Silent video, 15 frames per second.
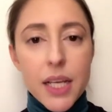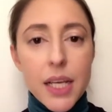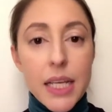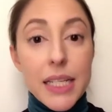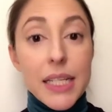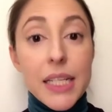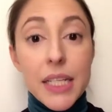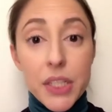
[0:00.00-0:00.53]

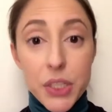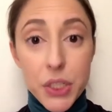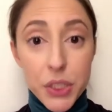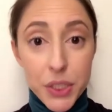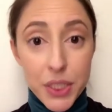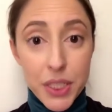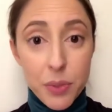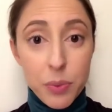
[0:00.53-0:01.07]

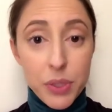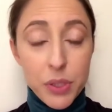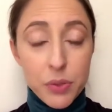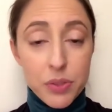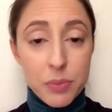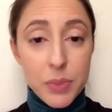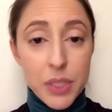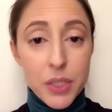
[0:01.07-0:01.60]
initially when you
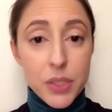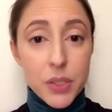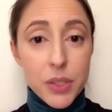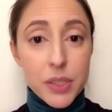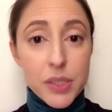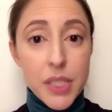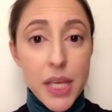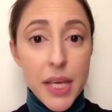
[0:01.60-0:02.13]
submitted your
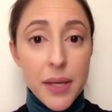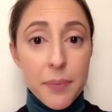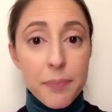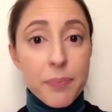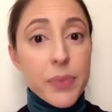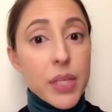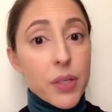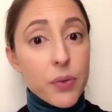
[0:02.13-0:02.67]

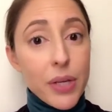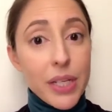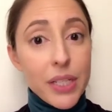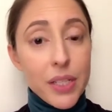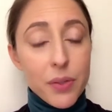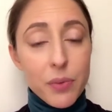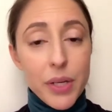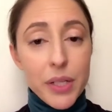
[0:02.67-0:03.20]
exam, it
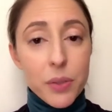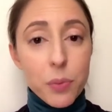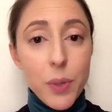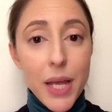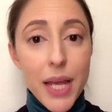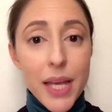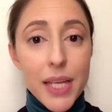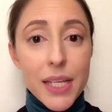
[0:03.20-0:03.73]
graded it right
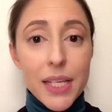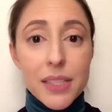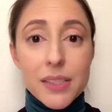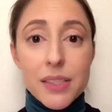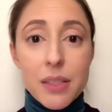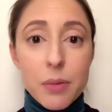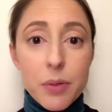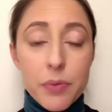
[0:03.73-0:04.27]
away, and
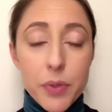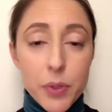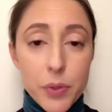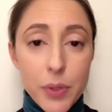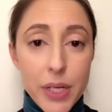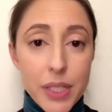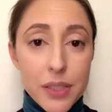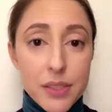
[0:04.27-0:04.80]
some of your
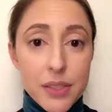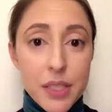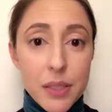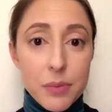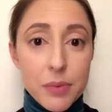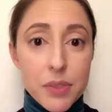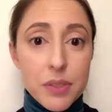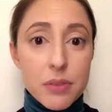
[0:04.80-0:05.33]
grades
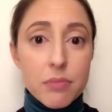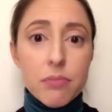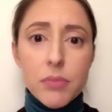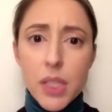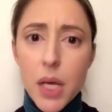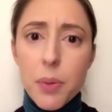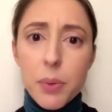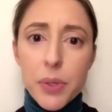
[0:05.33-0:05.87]
seemed
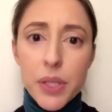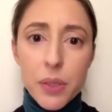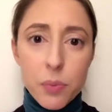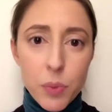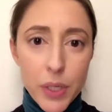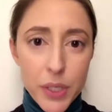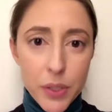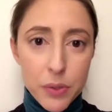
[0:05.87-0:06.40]
lower than
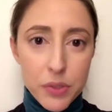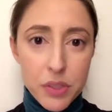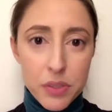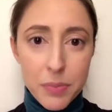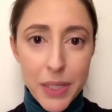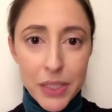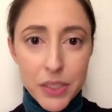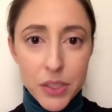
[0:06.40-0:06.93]
what you
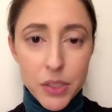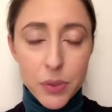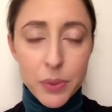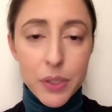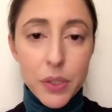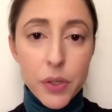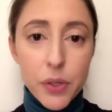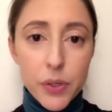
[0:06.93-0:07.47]
suspected you
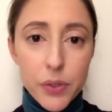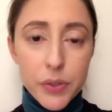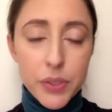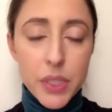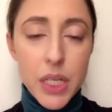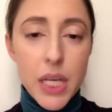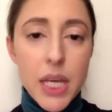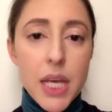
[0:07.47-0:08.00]
had
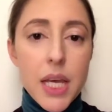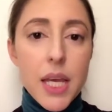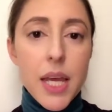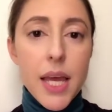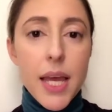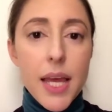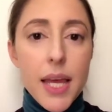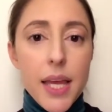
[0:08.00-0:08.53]
earned.
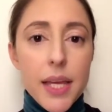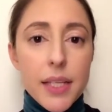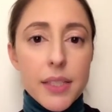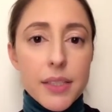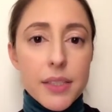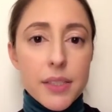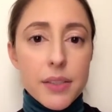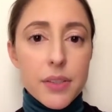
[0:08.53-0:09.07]

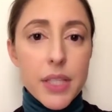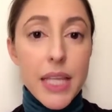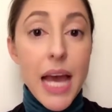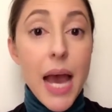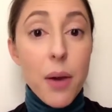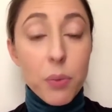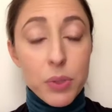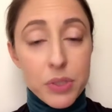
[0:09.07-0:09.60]
And
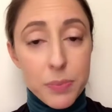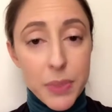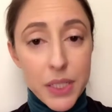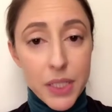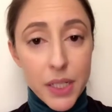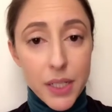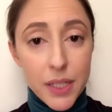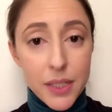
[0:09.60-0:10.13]
that was
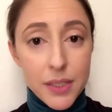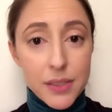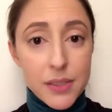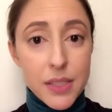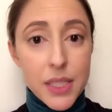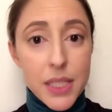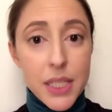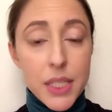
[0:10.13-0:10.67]
because
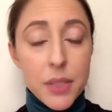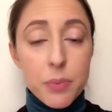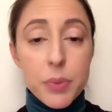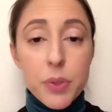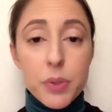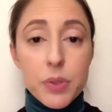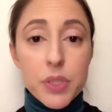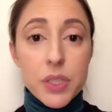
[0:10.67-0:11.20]
the
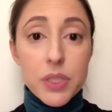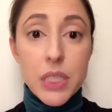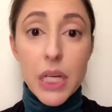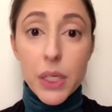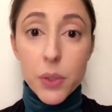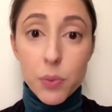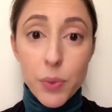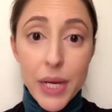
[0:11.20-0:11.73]
computer does
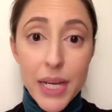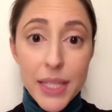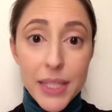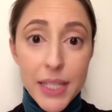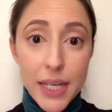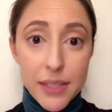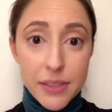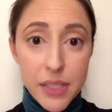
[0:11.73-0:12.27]
not grade
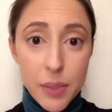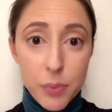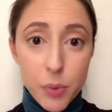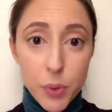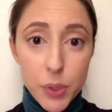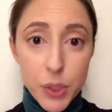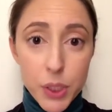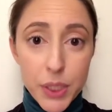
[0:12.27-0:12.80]
the essay
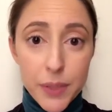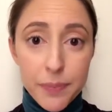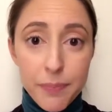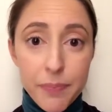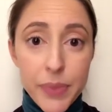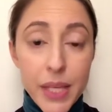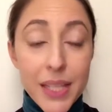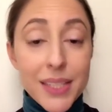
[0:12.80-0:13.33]
portion
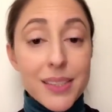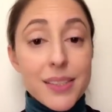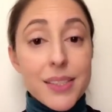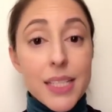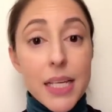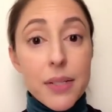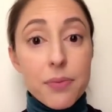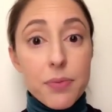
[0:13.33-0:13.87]
and
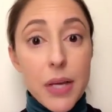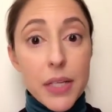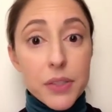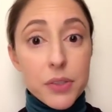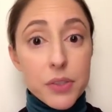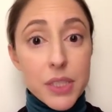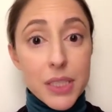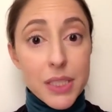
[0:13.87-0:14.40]
instead
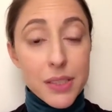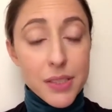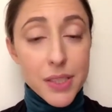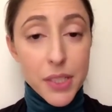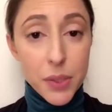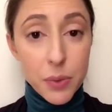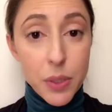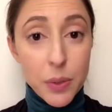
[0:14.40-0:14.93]
factors in a
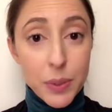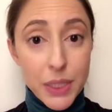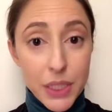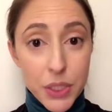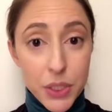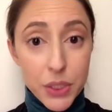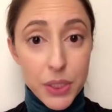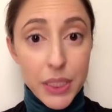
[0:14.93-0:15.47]
0
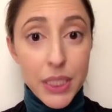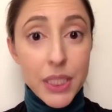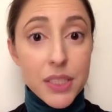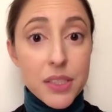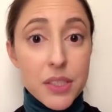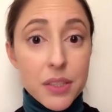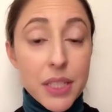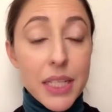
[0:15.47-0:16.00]
initially
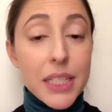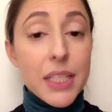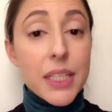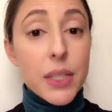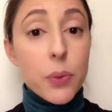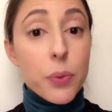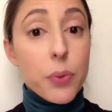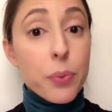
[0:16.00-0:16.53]
until I can
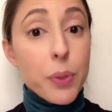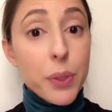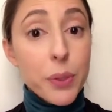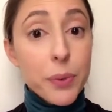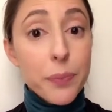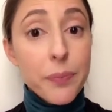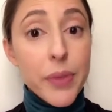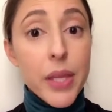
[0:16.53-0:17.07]
go
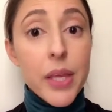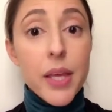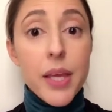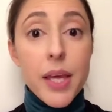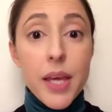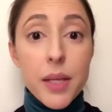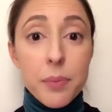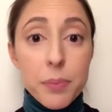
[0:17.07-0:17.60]
through
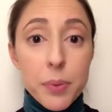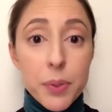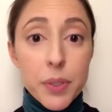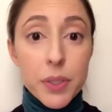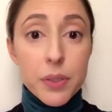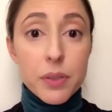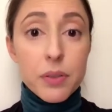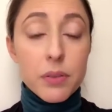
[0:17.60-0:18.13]
and
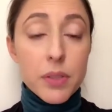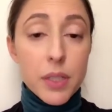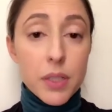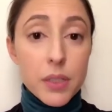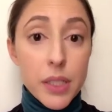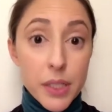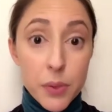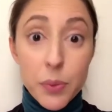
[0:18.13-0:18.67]

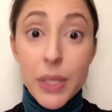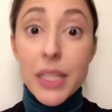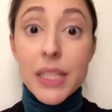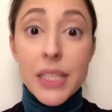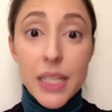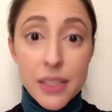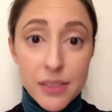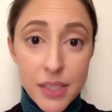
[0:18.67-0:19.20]
and grade
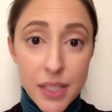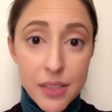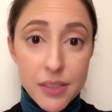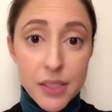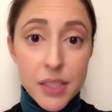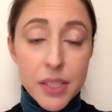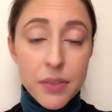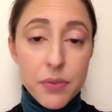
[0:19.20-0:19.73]
the essays
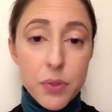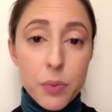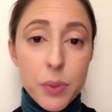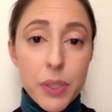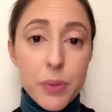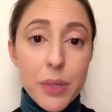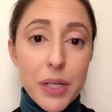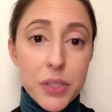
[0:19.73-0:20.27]
and give you
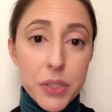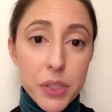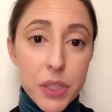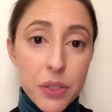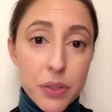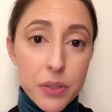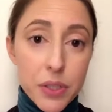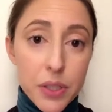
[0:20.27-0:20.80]
what you actually
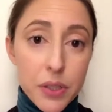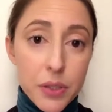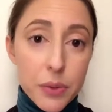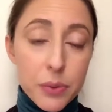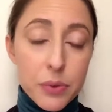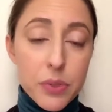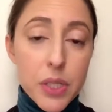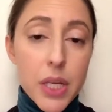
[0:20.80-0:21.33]
earned on
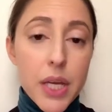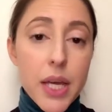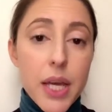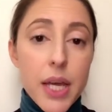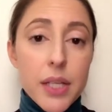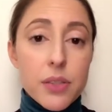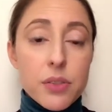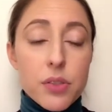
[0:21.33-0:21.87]
those.
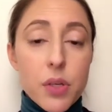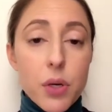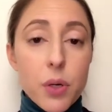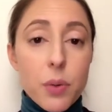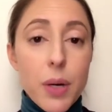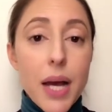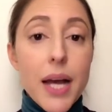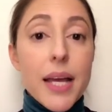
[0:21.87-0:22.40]
And
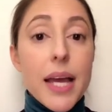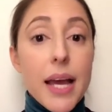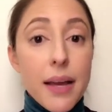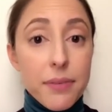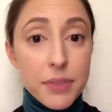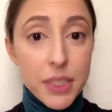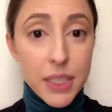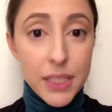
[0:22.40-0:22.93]
so I
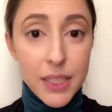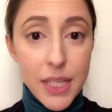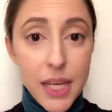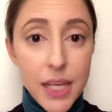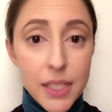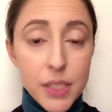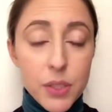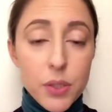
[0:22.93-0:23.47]
have done
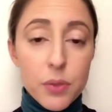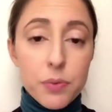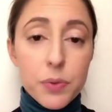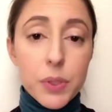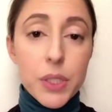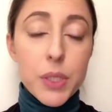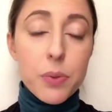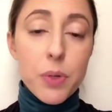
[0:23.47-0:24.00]
that, and
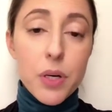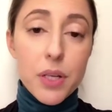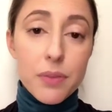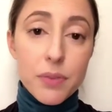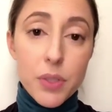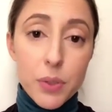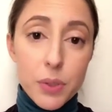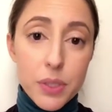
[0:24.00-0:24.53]
hopefully you all have
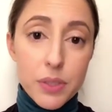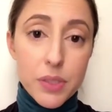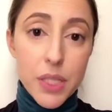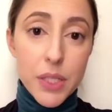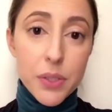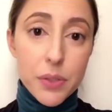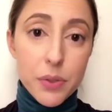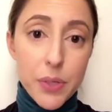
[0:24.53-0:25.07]
noticed
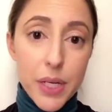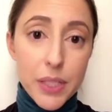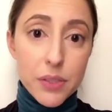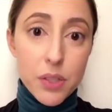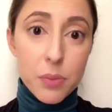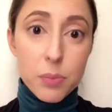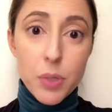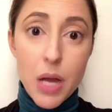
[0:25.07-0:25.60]
that your grades
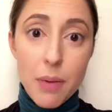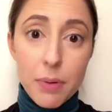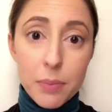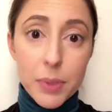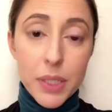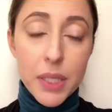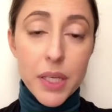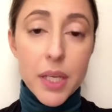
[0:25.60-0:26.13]
are
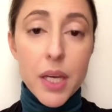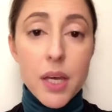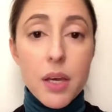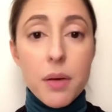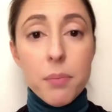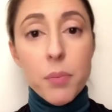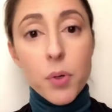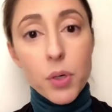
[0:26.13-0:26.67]
probably
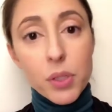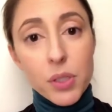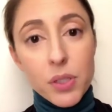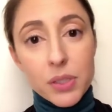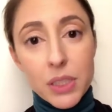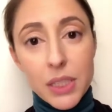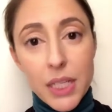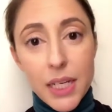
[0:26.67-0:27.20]
more
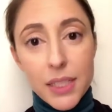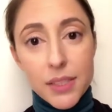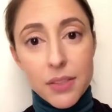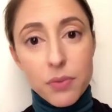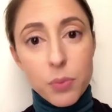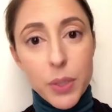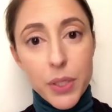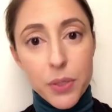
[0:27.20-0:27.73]
along the lines
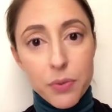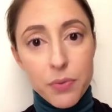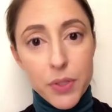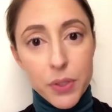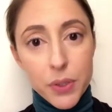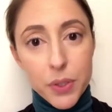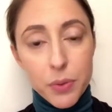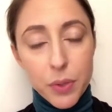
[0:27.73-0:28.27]
of what you
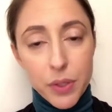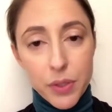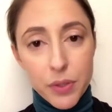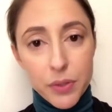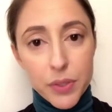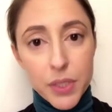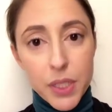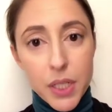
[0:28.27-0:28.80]
feel you
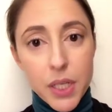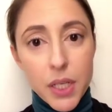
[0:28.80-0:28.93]
earned,